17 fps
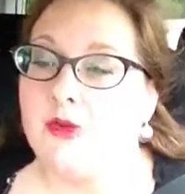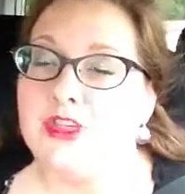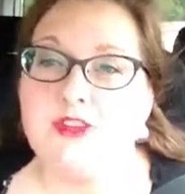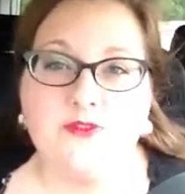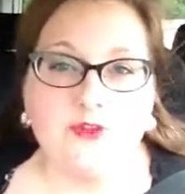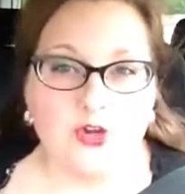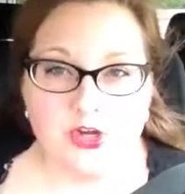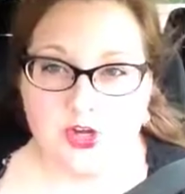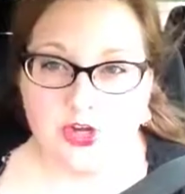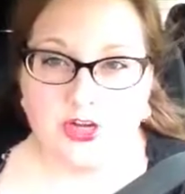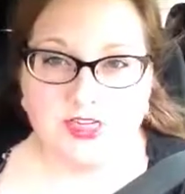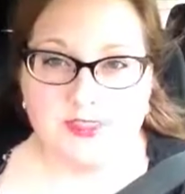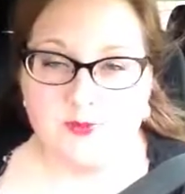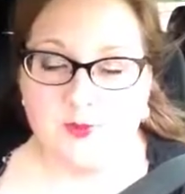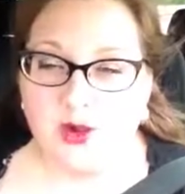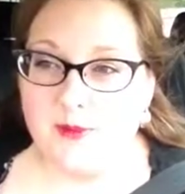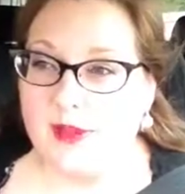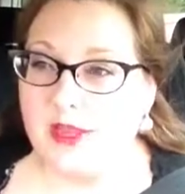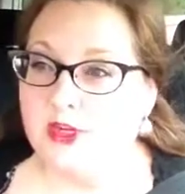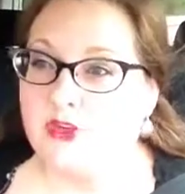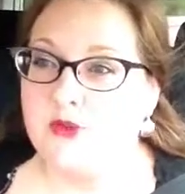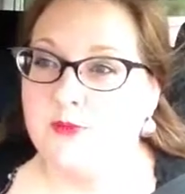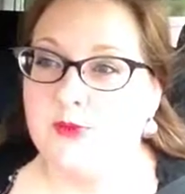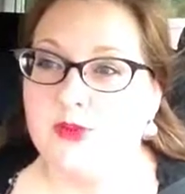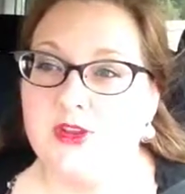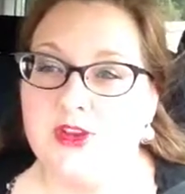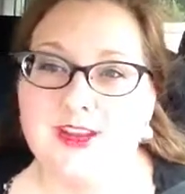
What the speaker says: which if you're curious more about Drupal,